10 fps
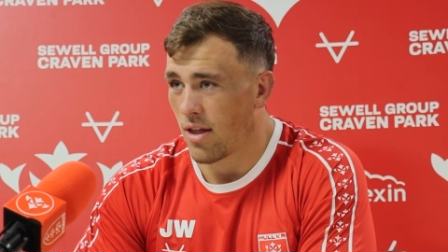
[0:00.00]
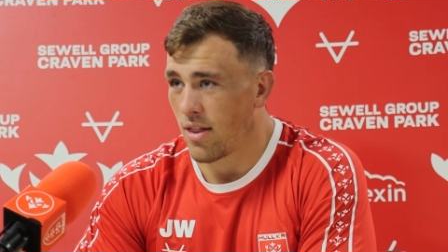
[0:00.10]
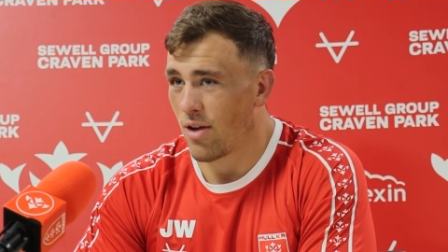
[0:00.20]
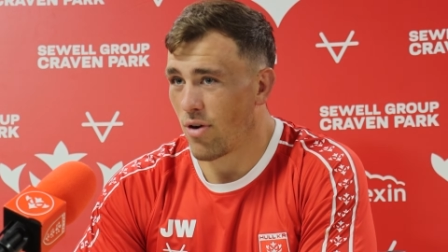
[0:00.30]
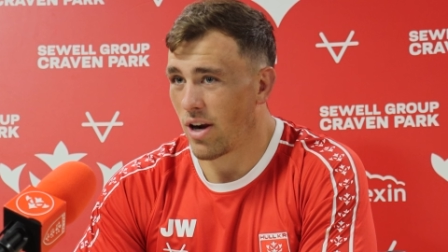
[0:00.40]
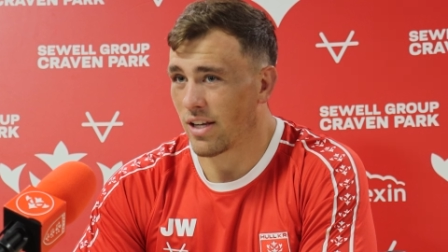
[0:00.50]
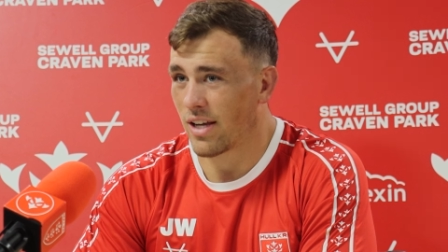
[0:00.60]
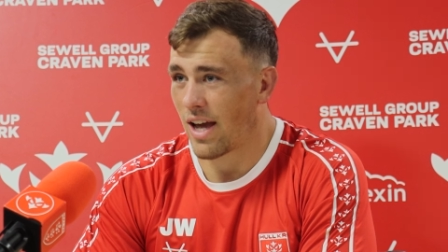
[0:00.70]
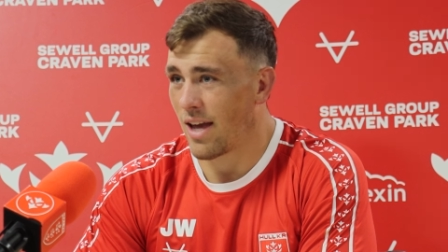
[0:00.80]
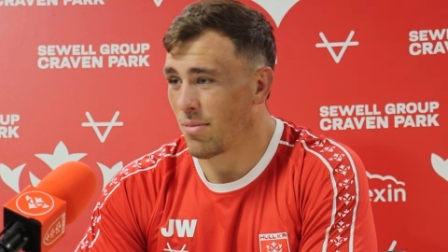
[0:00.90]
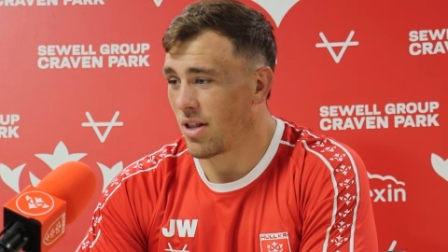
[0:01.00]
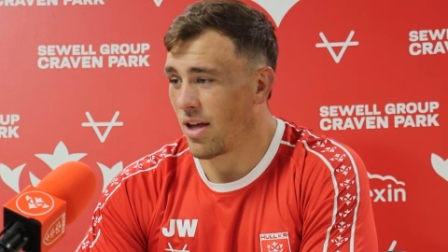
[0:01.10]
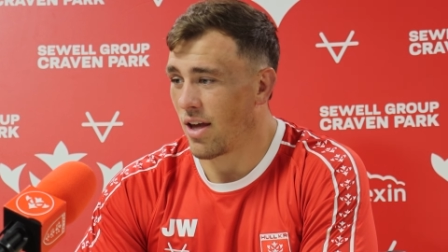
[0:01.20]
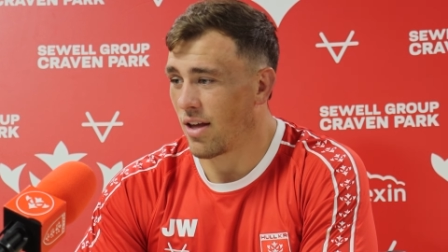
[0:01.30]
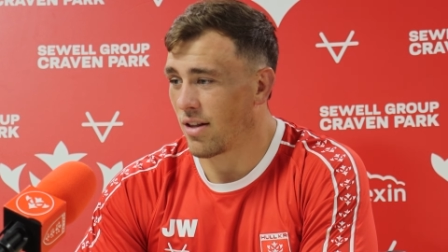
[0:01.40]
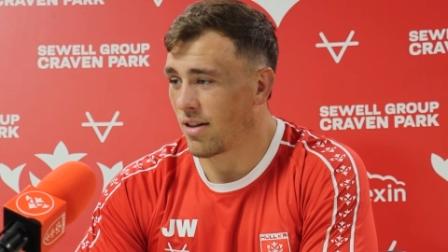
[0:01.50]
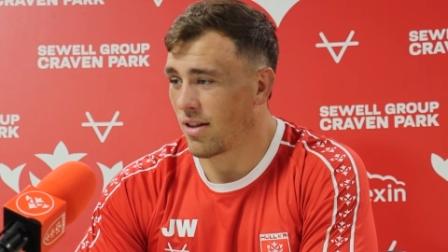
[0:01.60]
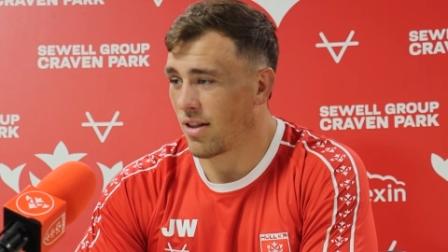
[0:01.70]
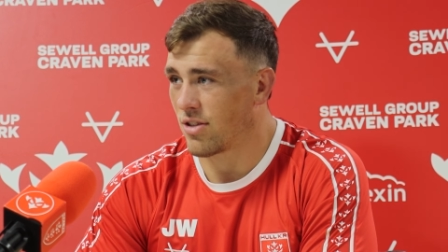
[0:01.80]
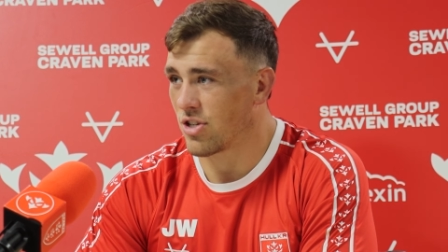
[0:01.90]
their running game and their
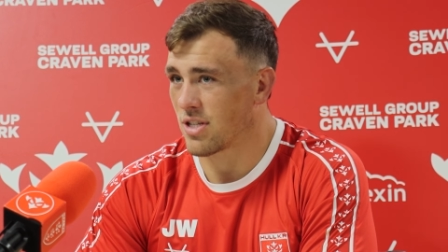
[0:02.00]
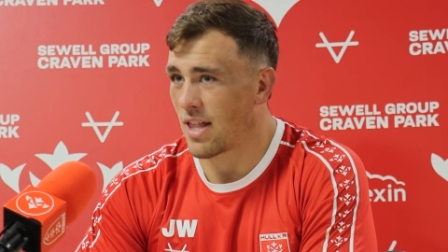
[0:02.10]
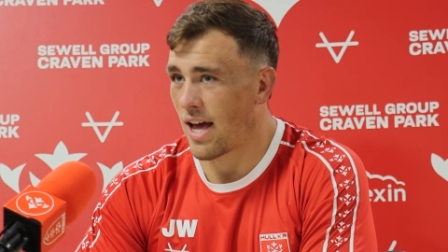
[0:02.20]
just